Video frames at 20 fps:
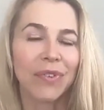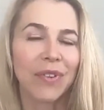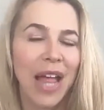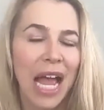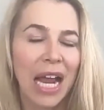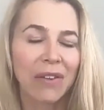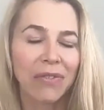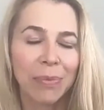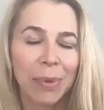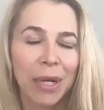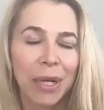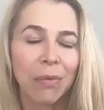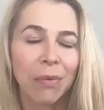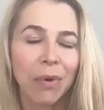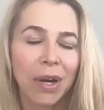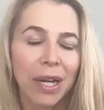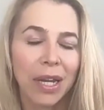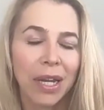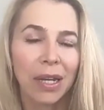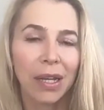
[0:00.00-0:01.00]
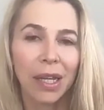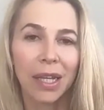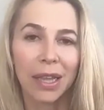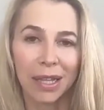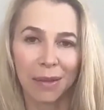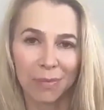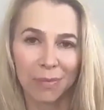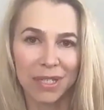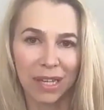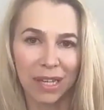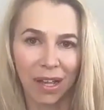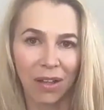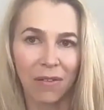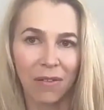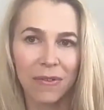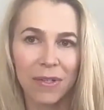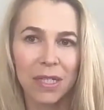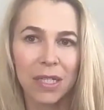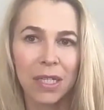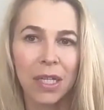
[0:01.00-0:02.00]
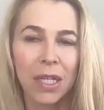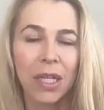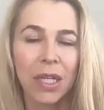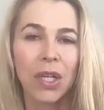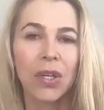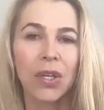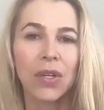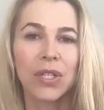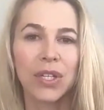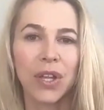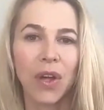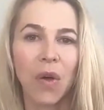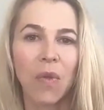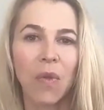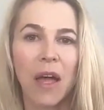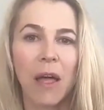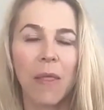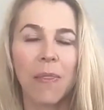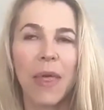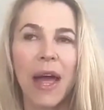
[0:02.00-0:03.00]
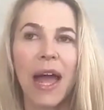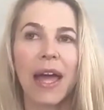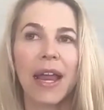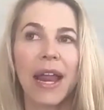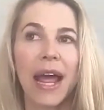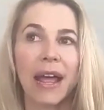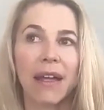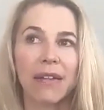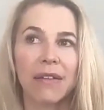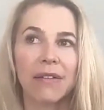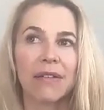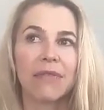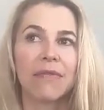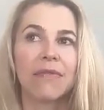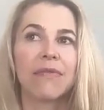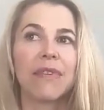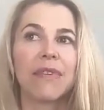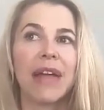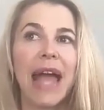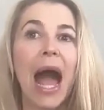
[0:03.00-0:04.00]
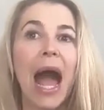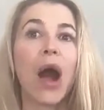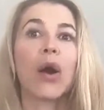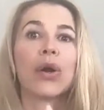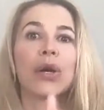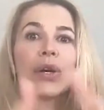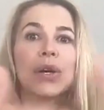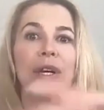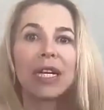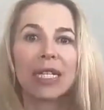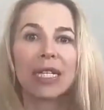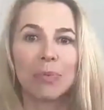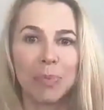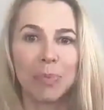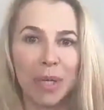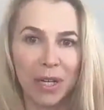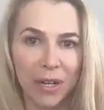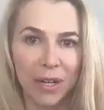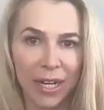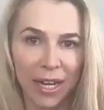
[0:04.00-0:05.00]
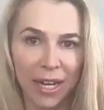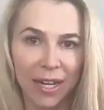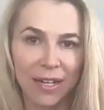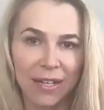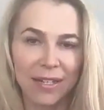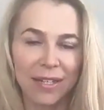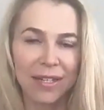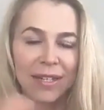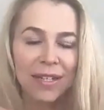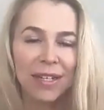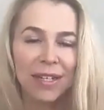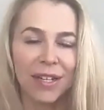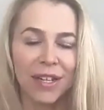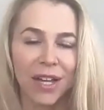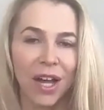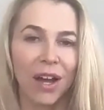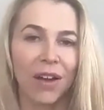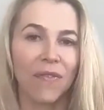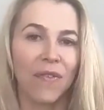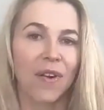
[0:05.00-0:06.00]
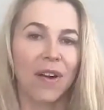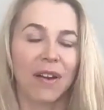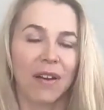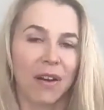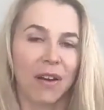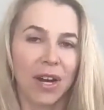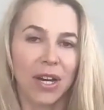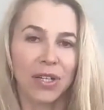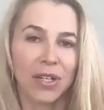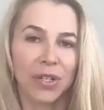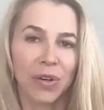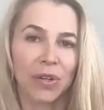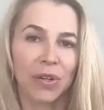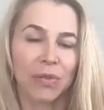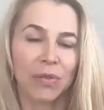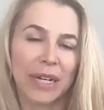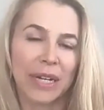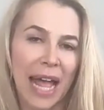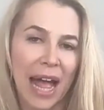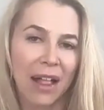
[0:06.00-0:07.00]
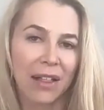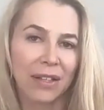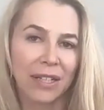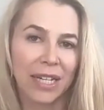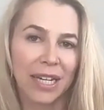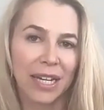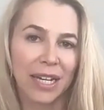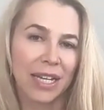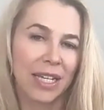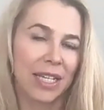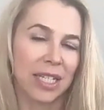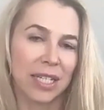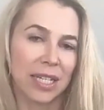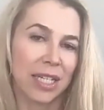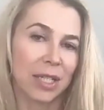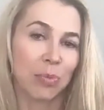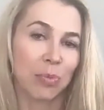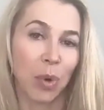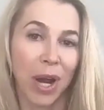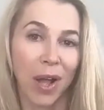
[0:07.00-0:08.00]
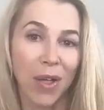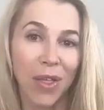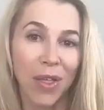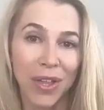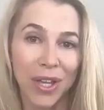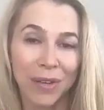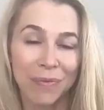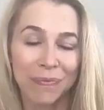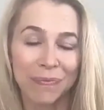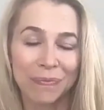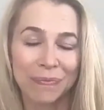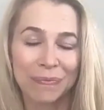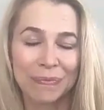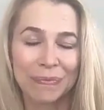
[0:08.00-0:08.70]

for lack of a better word, healing themselves, so that that outer experience of our internal reality is more healthy.